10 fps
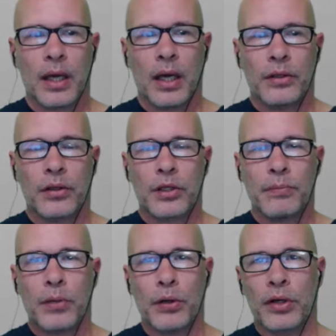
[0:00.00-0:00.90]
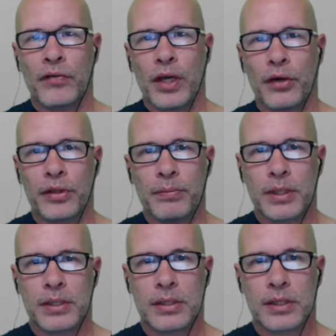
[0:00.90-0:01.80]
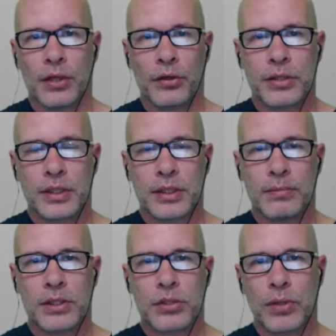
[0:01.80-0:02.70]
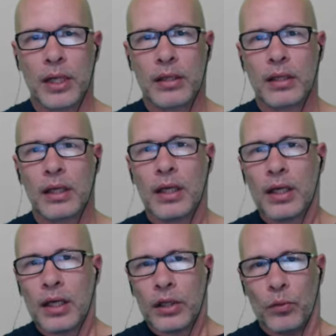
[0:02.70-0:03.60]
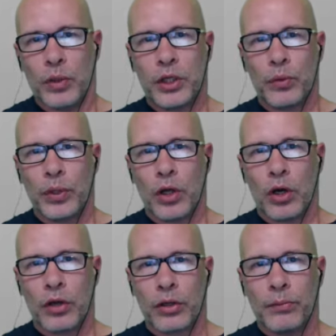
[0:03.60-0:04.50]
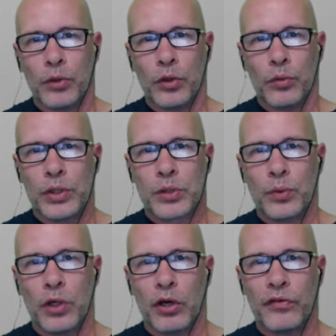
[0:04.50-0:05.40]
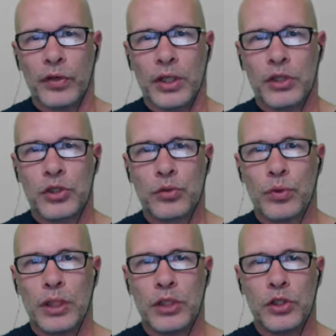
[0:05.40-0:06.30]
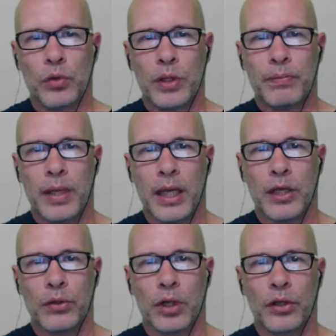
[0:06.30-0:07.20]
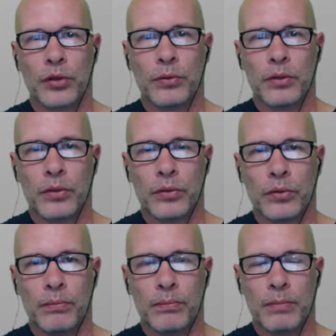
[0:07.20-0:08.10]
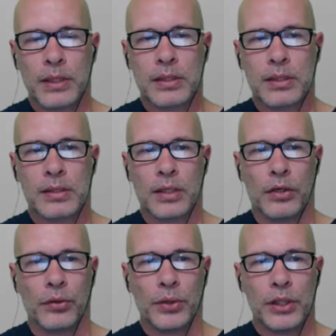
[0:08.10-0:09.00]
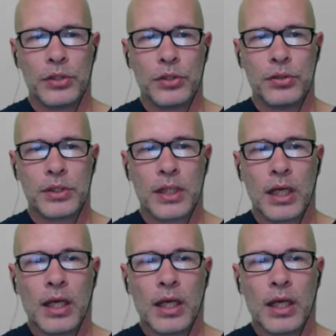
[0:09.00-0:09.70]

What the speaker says: Another component of a healthy musculoskeletal system is strength. The weaker we are, the more at risk we are for injury, joint pain, or other musculoskeletal issues.